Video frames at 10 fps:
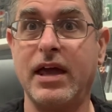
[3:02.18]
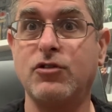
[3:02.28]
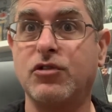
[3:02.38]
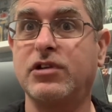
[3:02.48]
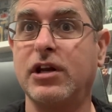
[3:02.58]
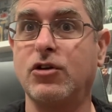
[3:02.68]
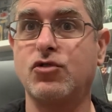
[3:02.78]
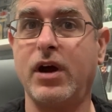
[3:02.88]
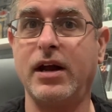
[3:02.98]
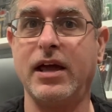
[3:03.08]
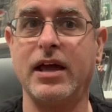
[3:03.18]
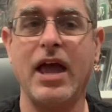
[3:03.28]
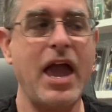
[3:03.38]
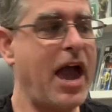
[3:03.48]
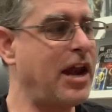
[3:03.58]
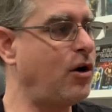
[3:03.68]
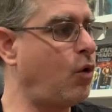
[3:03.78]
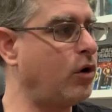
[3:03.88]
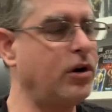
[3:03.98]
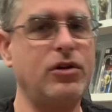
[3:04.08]
interested in trading, and in
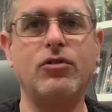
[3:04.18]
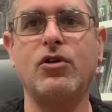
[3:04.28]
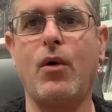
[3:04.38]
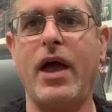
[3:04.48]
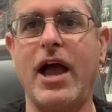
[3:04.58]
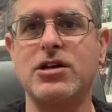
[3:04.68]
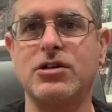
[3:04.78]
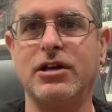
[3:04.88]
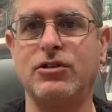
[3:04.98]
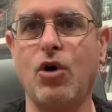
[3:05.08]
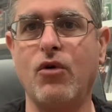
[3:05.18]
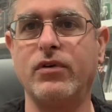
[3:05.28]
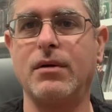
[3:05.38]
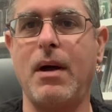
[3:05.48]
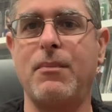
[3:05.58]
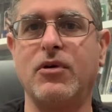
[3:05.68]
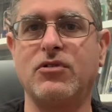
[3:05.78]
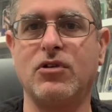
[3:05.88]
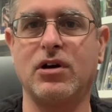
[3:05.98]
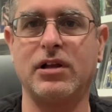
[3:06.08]
order to do so, I actually dove into my
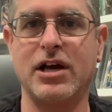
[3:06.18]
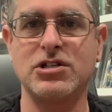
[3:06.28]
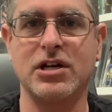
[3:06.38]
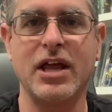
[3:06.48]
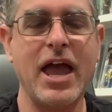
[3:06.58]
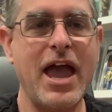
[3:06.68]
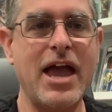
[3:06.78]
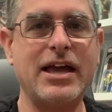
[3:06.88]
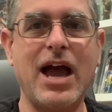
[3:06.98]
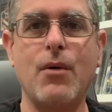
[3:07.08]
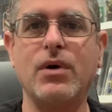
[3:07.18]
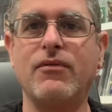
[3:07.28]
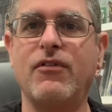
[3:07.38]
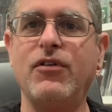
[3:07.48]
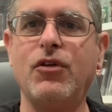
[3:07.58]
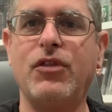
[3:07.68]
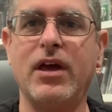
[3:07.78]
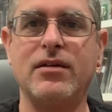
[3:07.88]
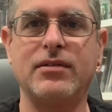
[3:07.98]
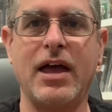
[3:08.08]
personal collection and got rid of a few
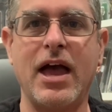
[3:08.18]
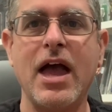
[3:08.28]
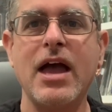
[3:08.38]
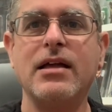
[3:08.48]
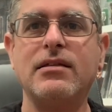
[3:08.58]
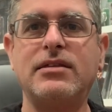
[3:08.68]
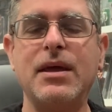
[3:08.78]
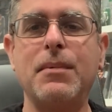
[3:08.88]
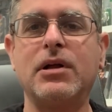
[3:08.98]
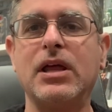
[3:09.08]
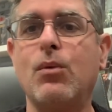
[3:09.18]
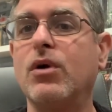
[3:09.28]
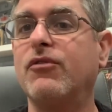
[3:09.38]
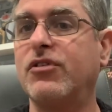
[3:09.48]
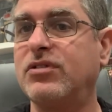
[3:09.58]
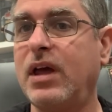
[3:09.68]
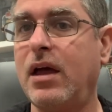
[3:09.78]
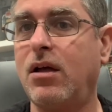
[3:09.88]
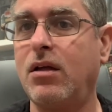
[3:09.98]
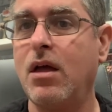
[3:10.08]
things that typically weren't for
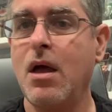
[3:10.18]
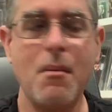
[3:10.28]
sale,